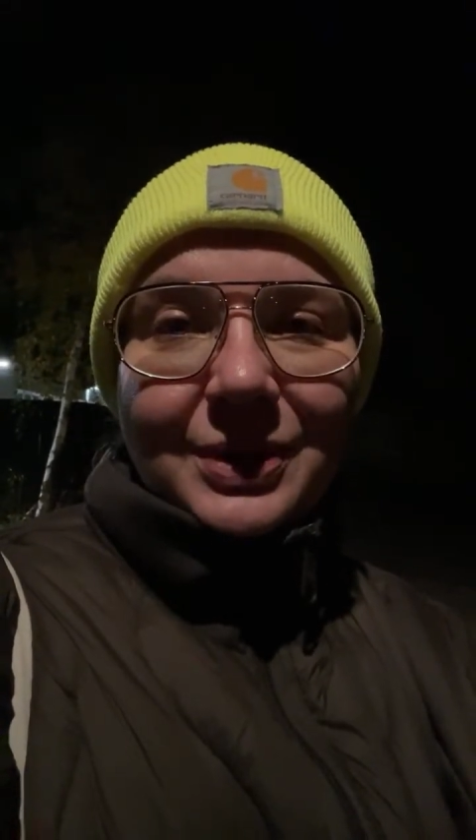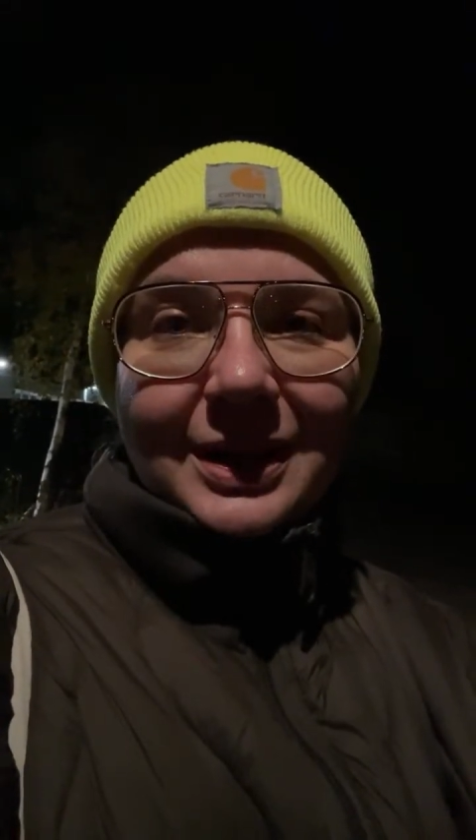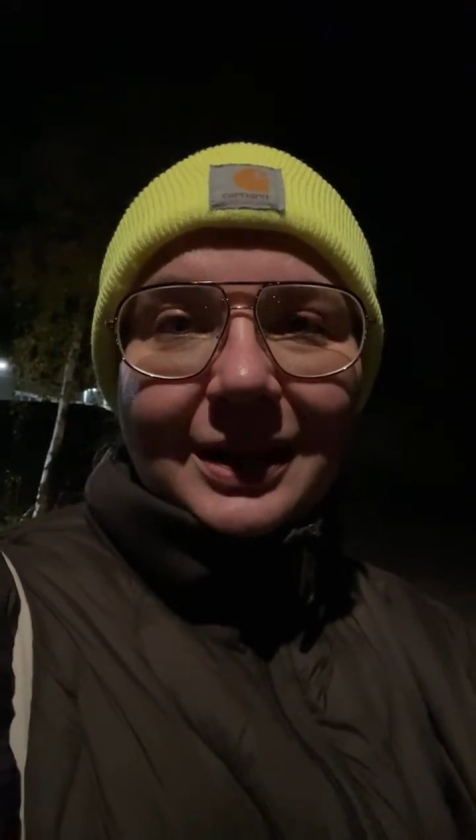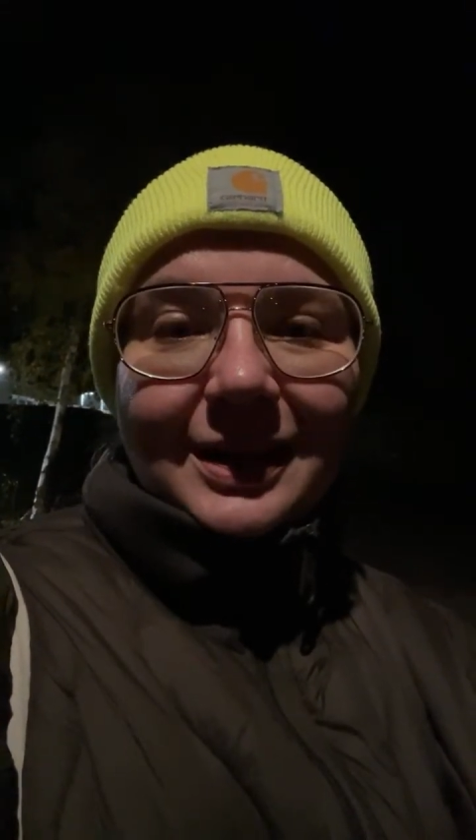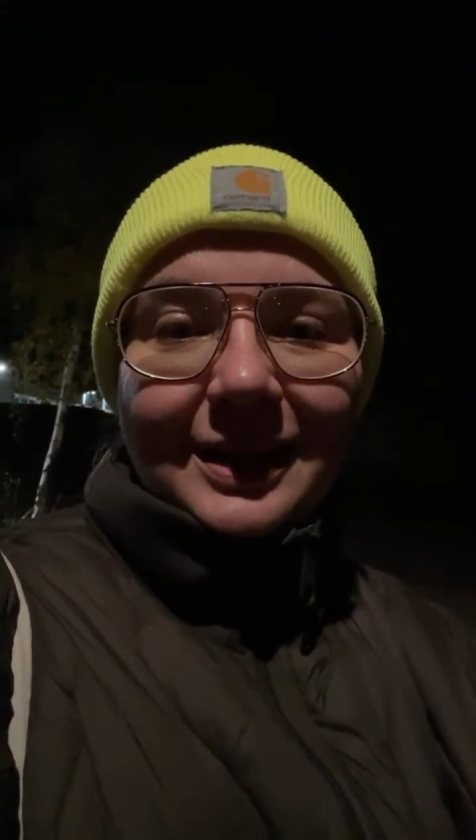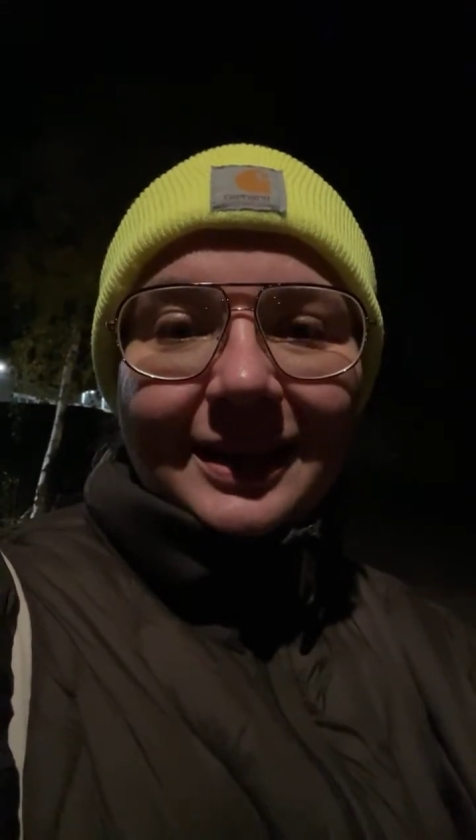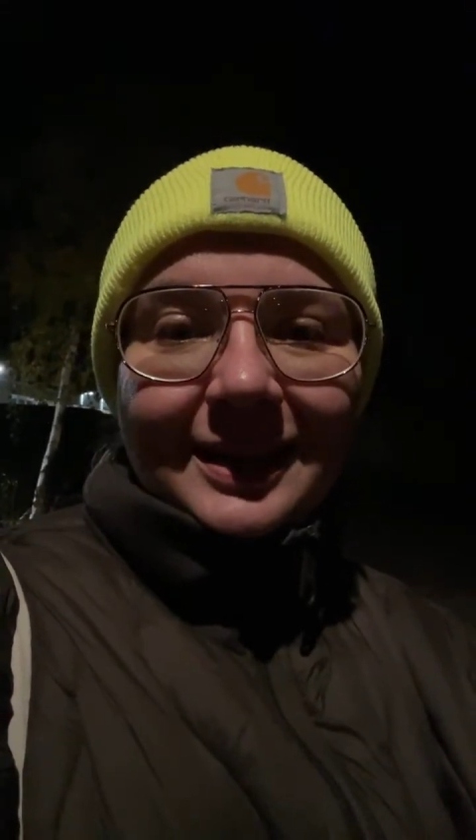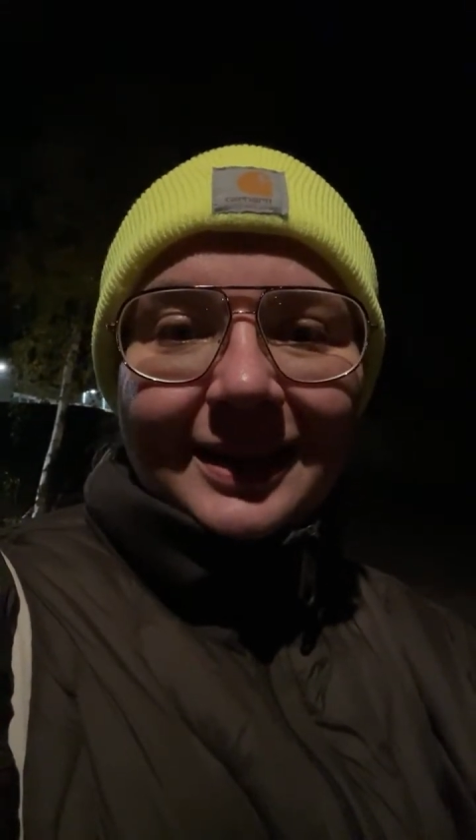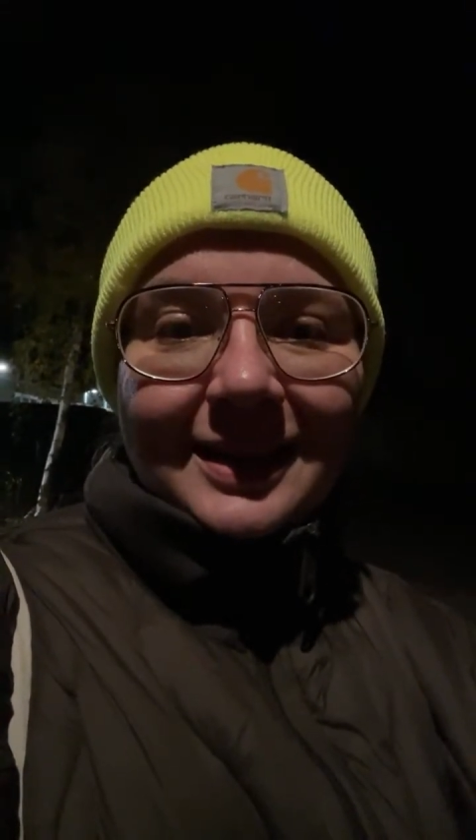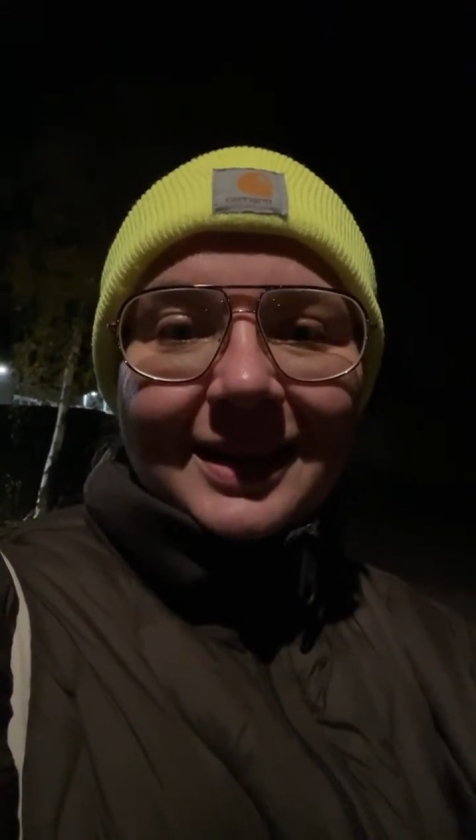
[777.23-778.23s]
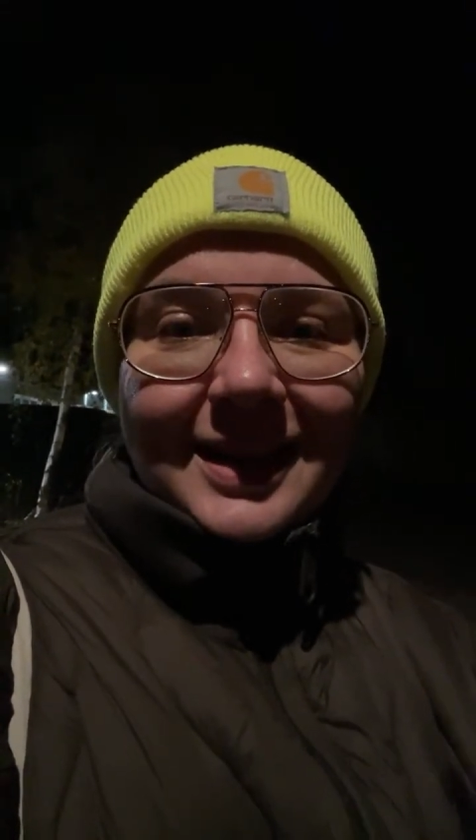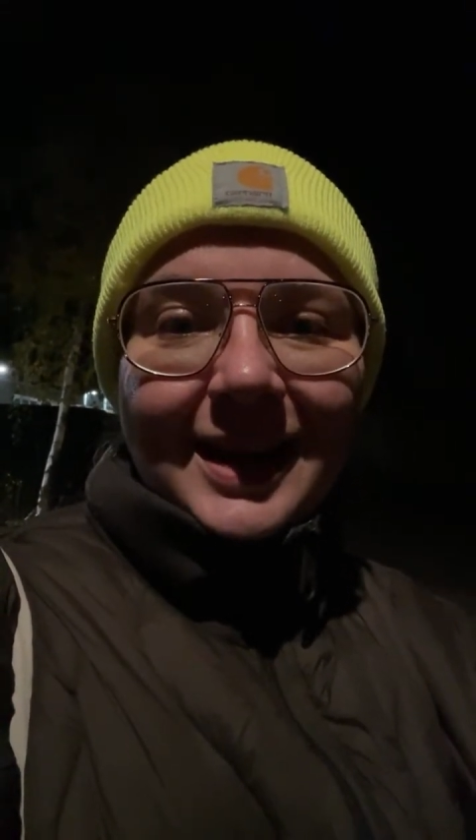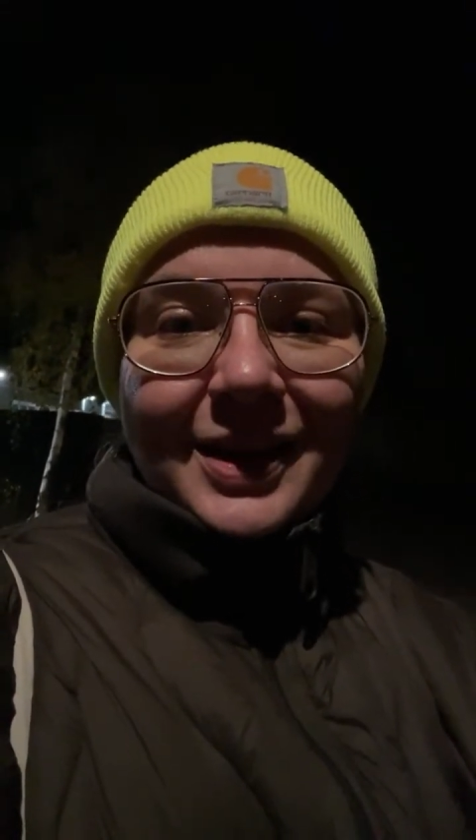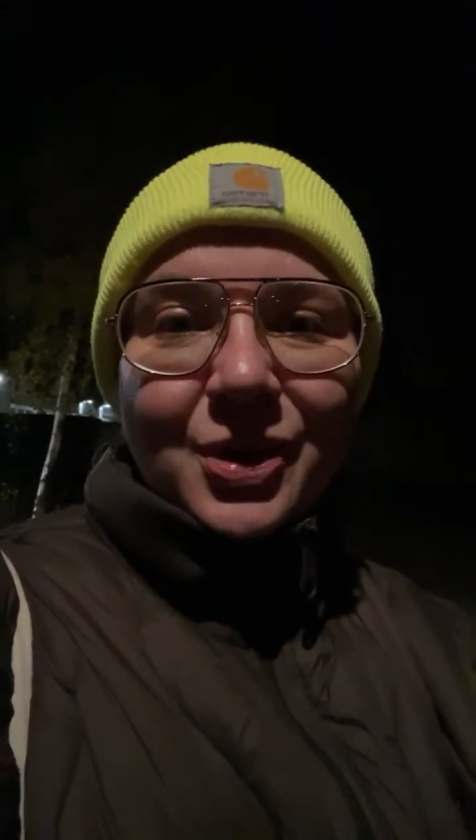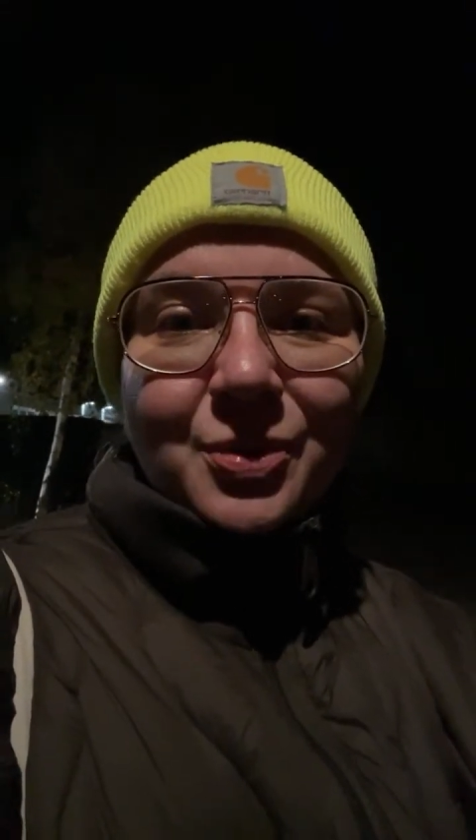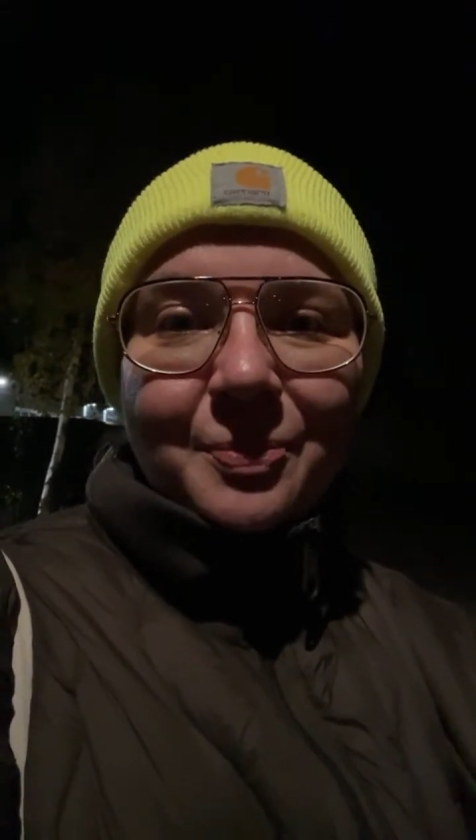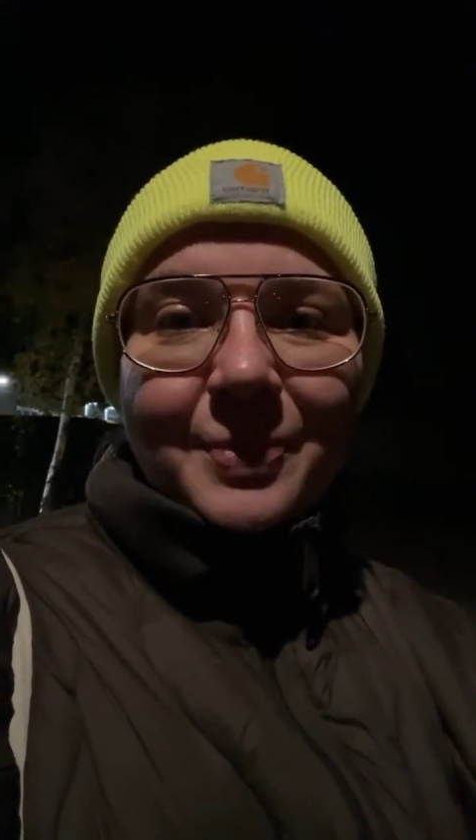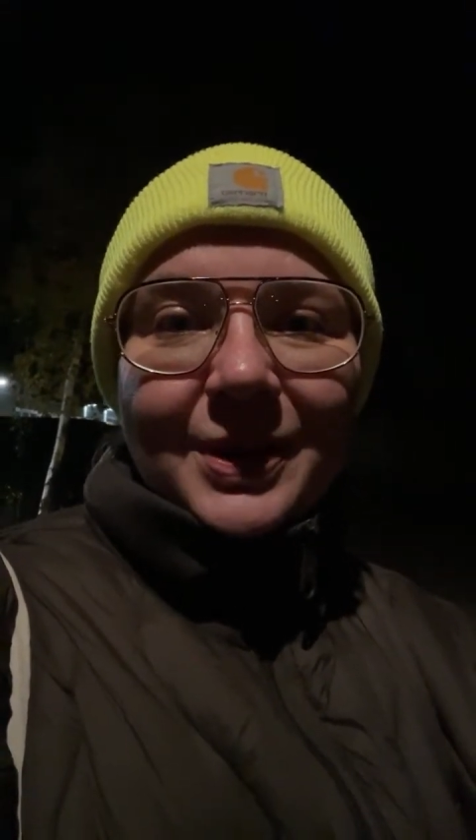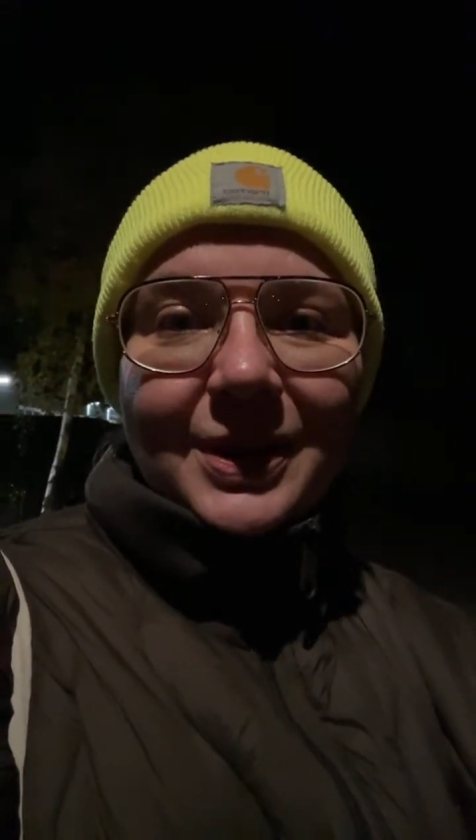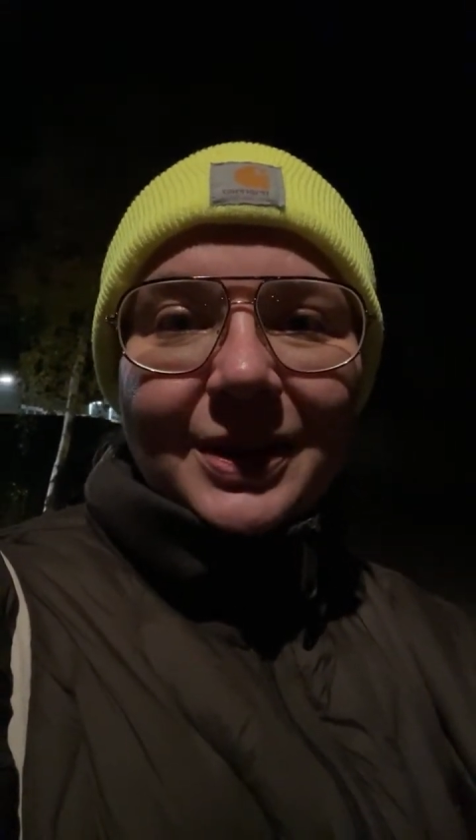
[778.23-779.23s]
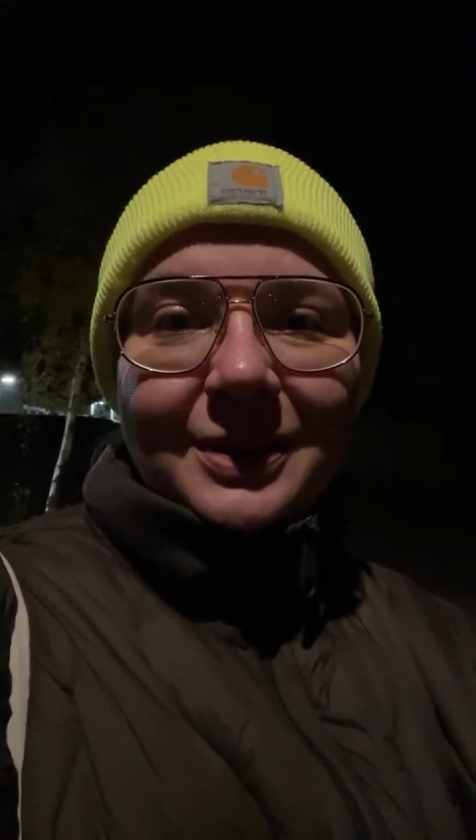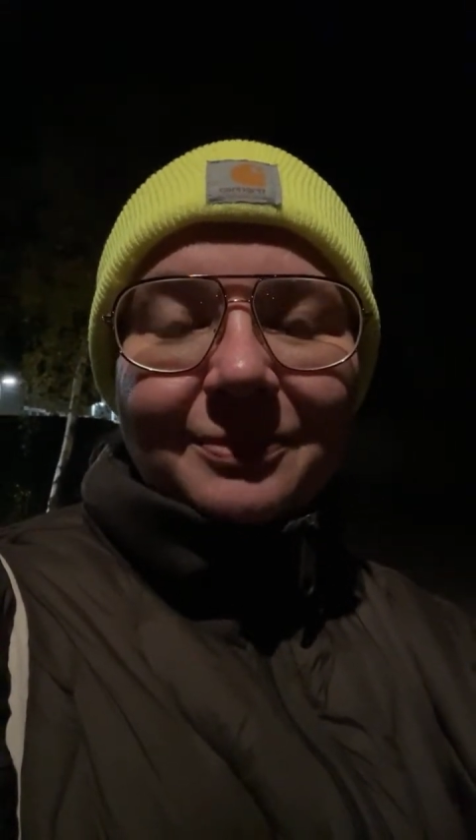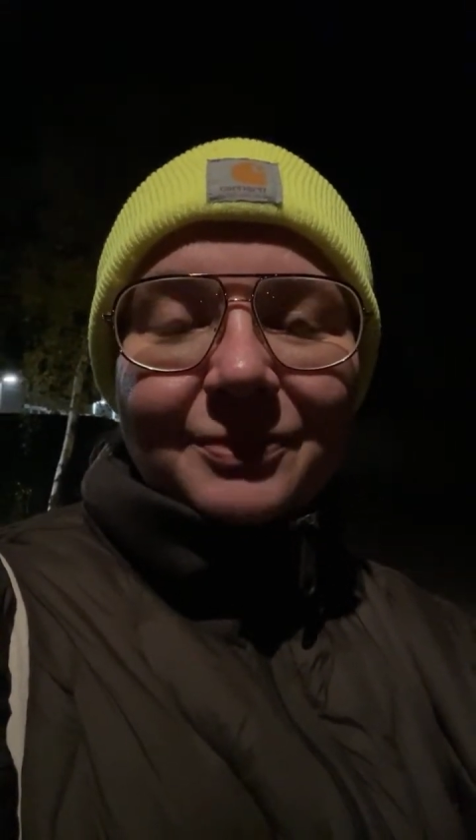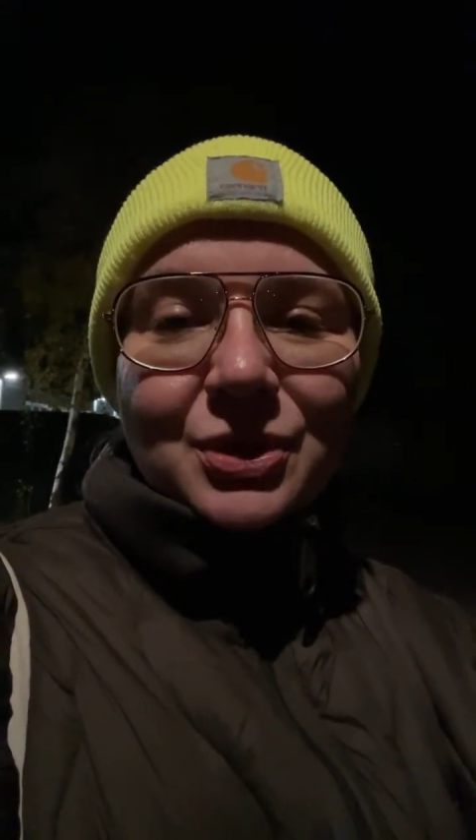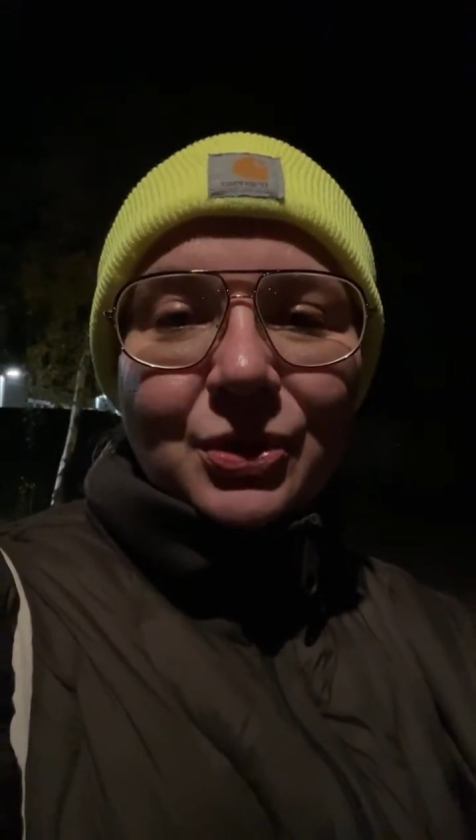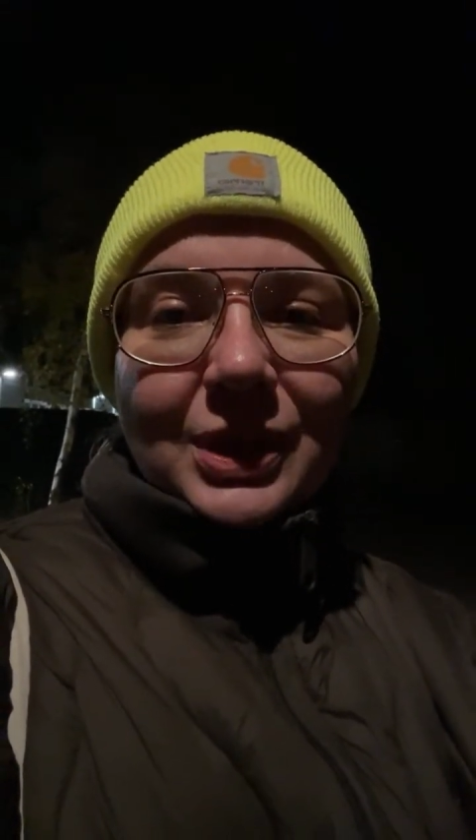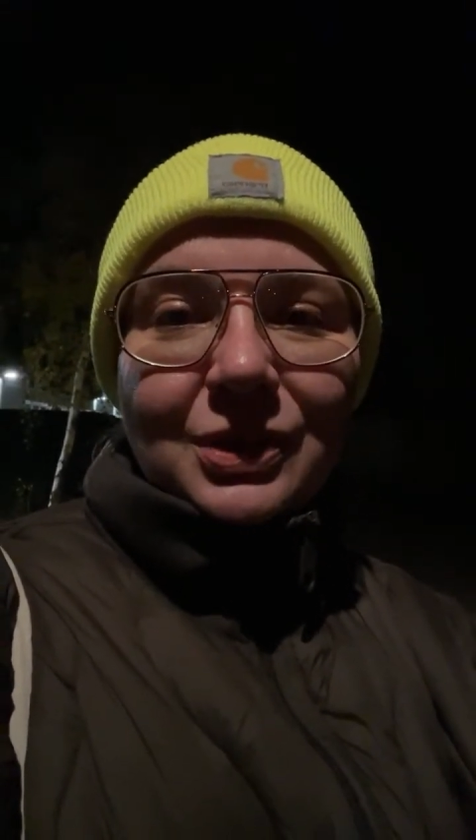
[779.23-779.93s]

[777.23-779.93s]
and I hope you can